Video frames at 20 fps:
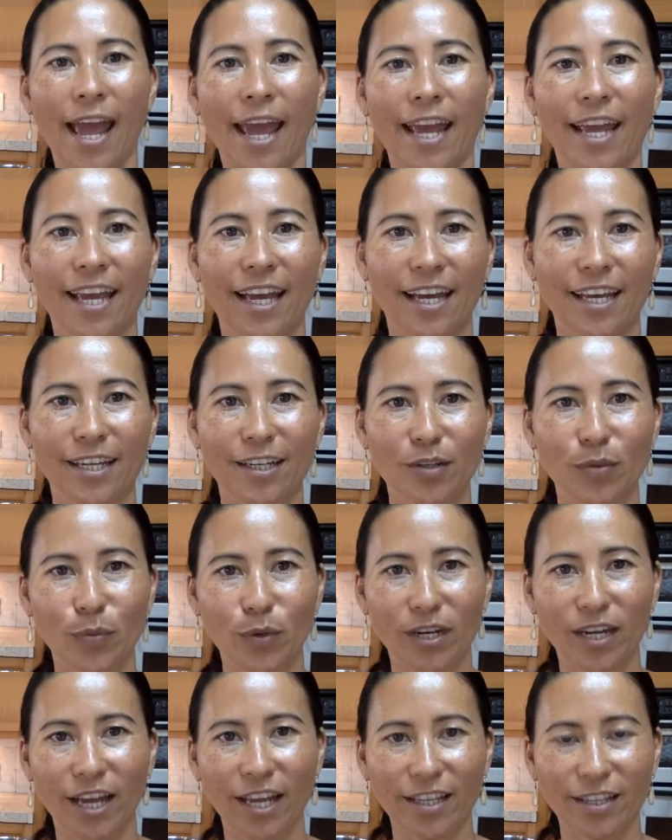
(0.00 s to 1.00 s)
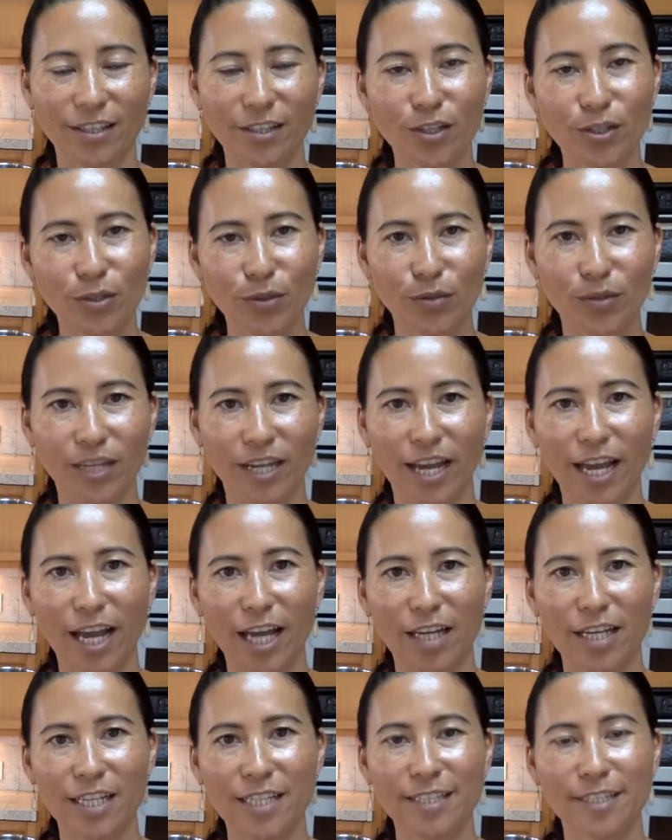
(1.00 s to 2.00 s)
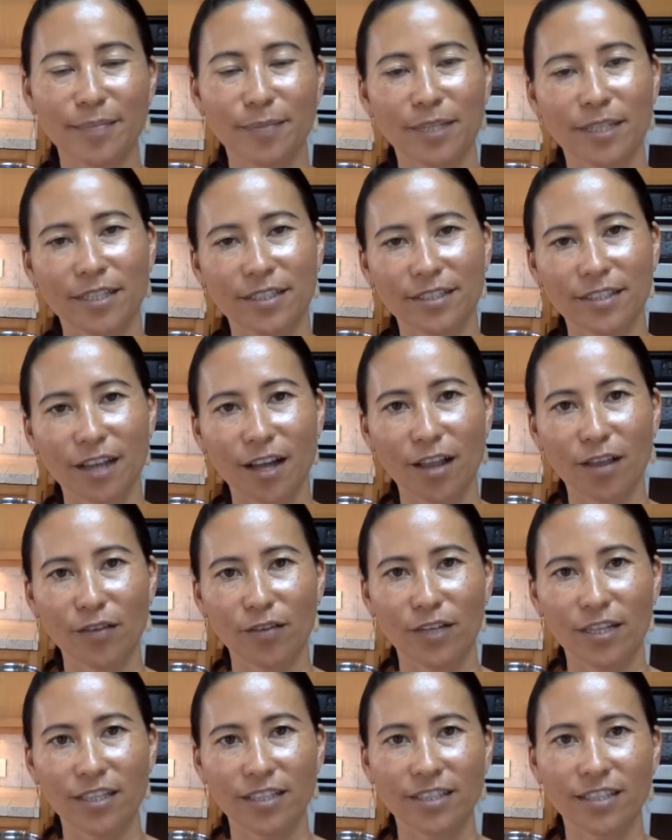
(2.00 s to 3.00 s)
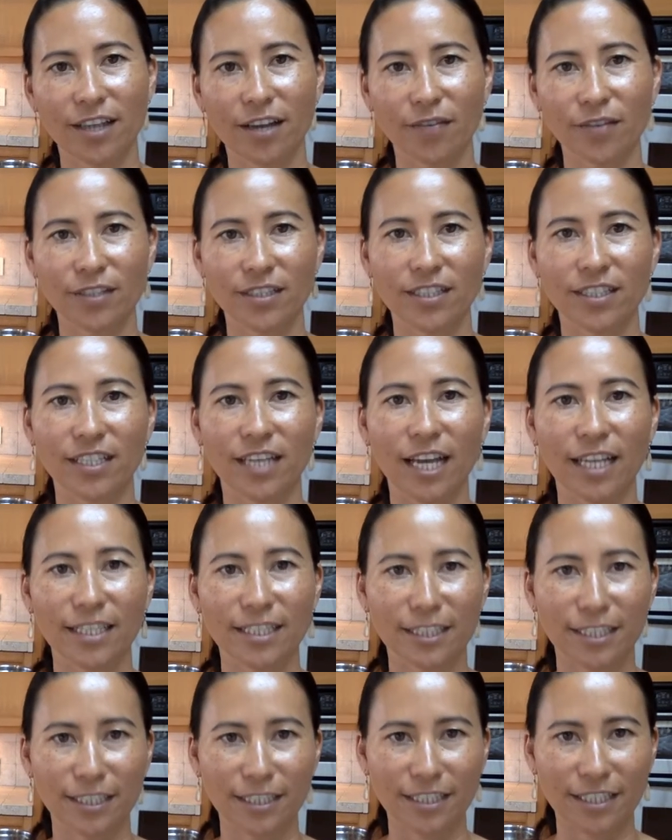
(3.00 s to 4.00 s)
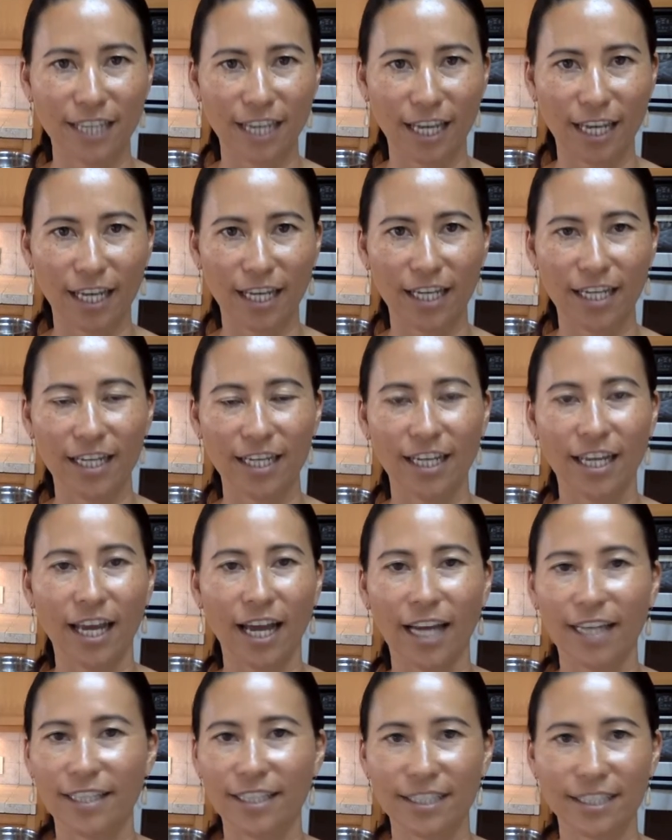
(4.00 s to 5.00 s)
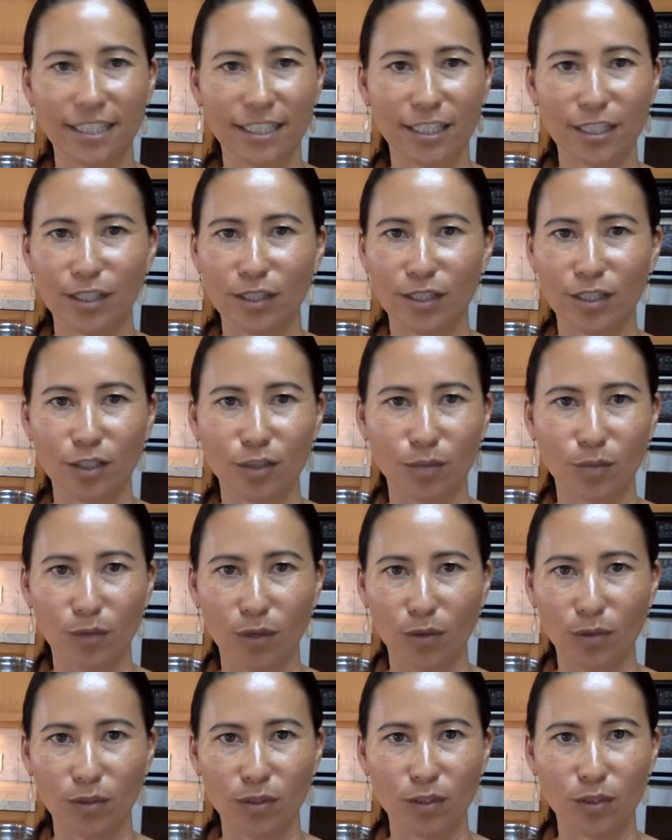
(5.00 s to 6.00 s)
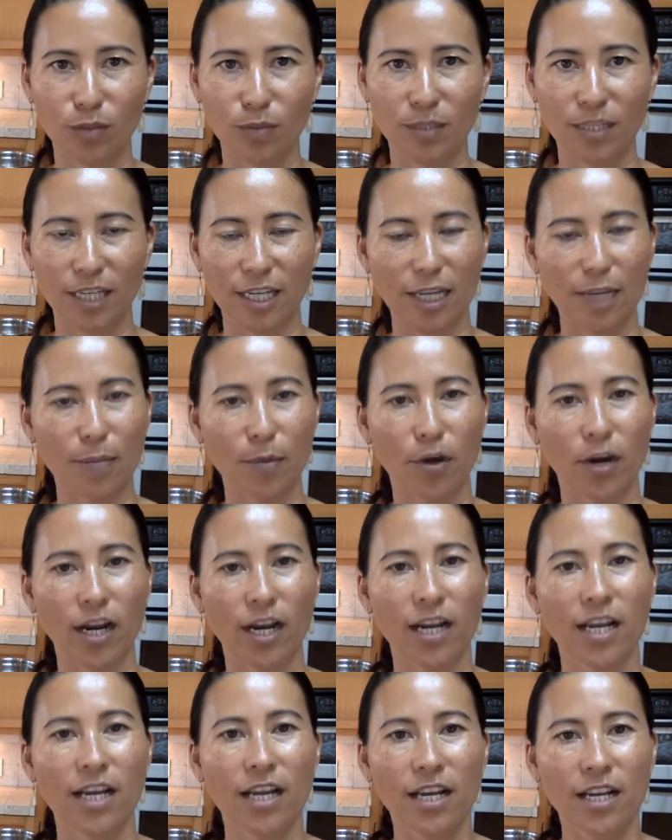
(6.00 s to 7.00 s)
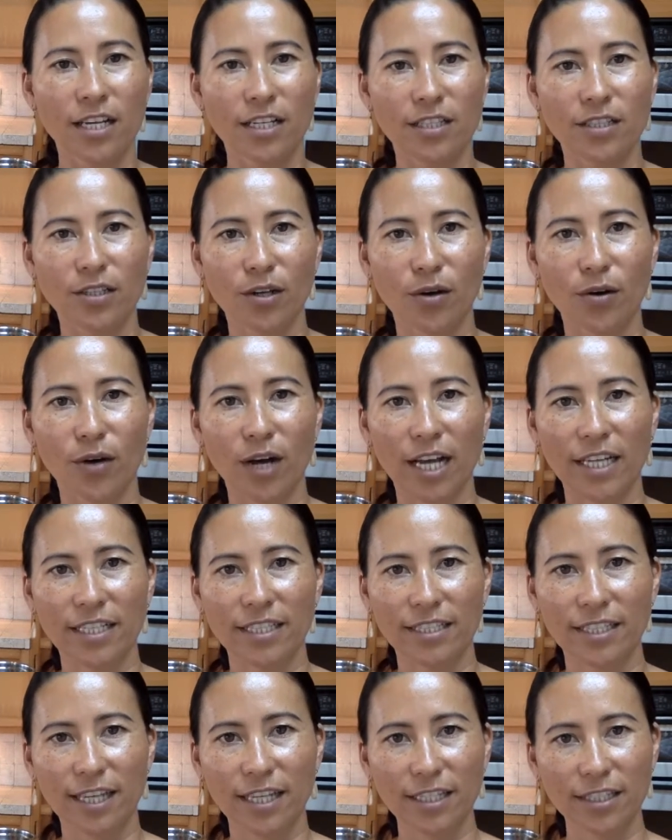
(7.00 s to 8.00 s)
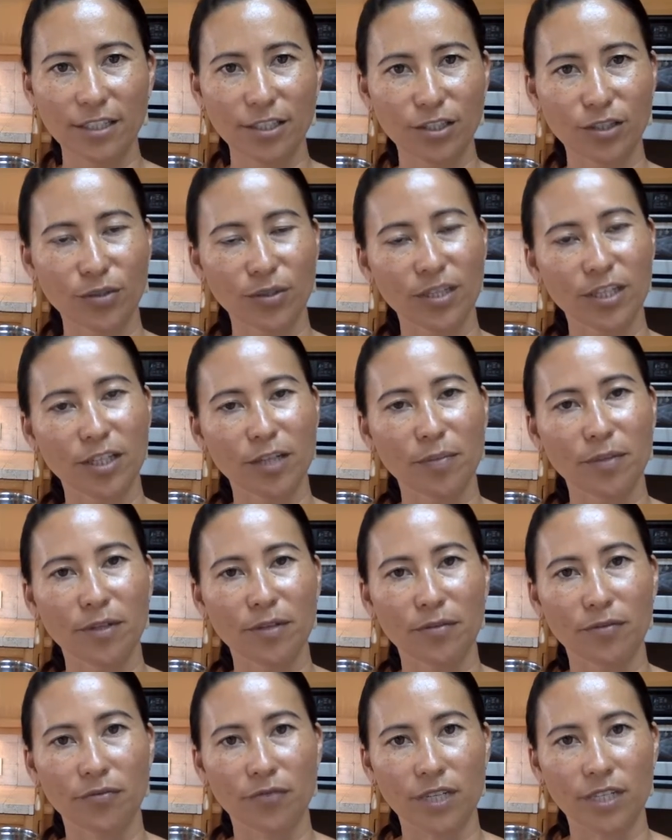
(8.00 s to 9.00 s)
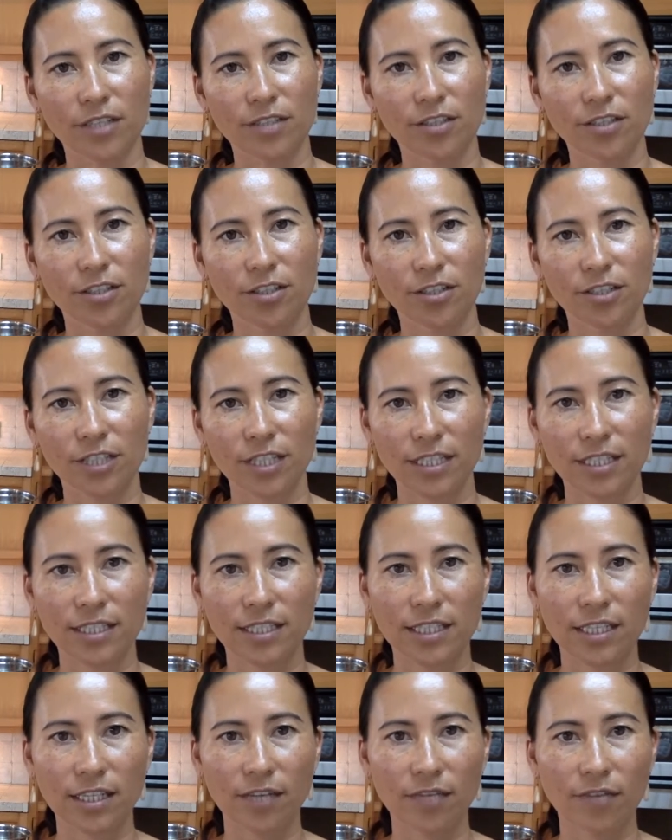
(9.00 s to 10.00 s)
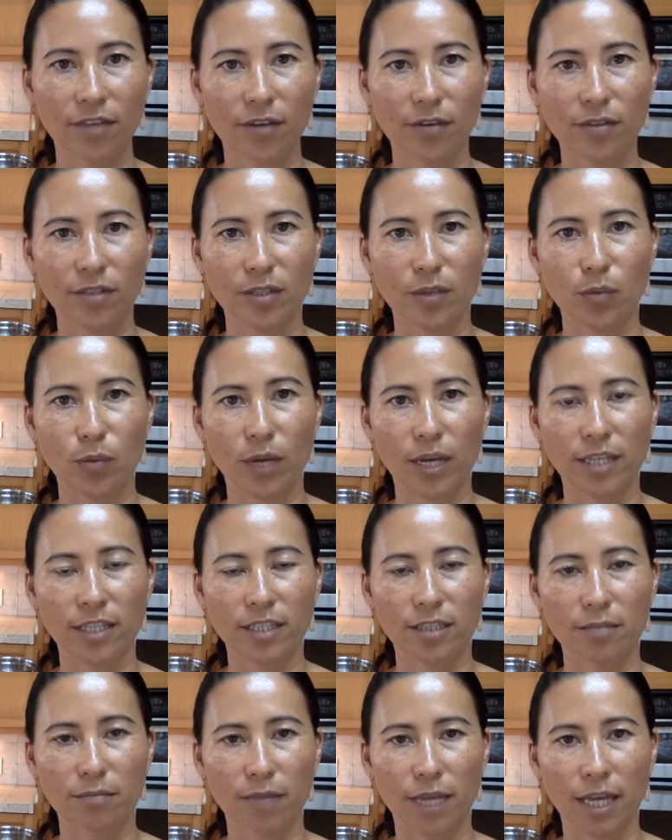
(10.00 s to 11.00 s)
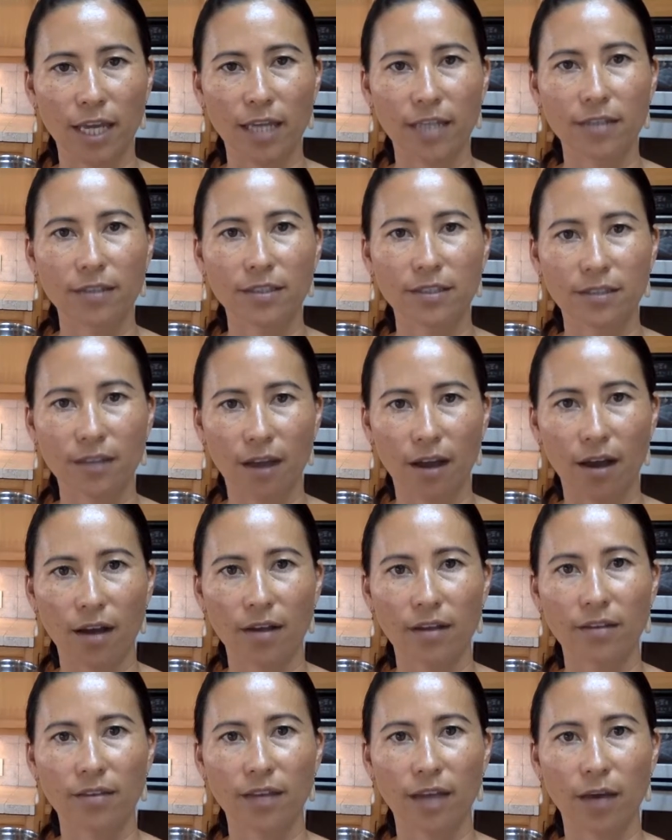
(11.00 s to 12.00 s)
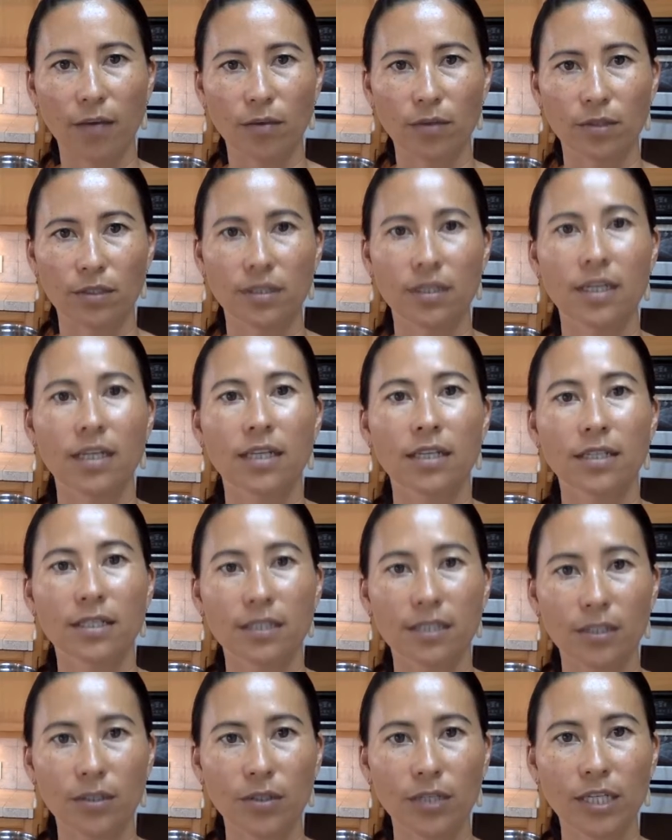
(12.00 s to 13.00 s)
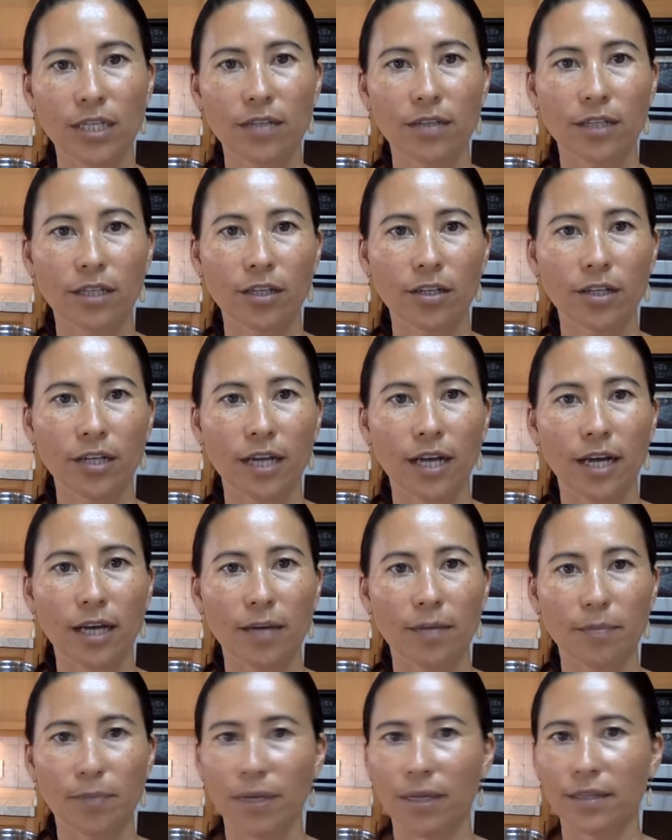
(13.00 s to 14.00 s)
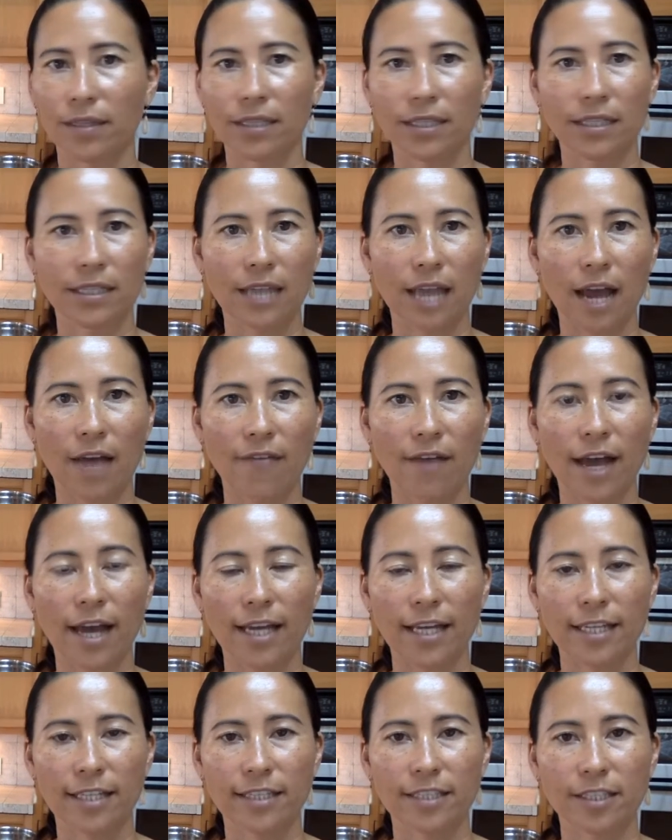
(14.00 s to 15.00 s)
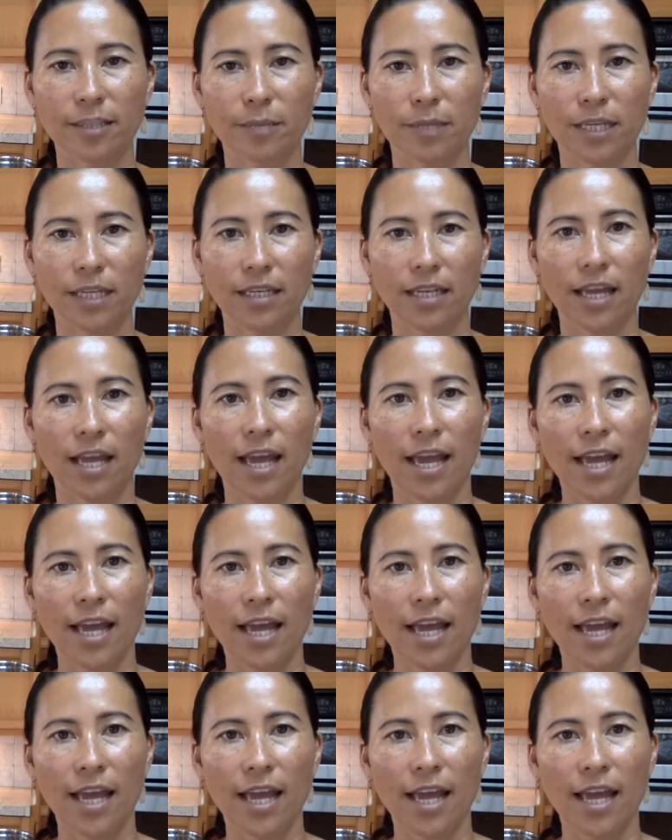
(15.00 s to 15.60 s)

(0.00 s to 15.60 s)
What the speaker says: And when I knew that I had histamine intolerance, obviously I didn't consume those soups anymore. So I decided to do a little bit of research and see if there was a way to make stock that was still healing your gut but didn't have high histamine.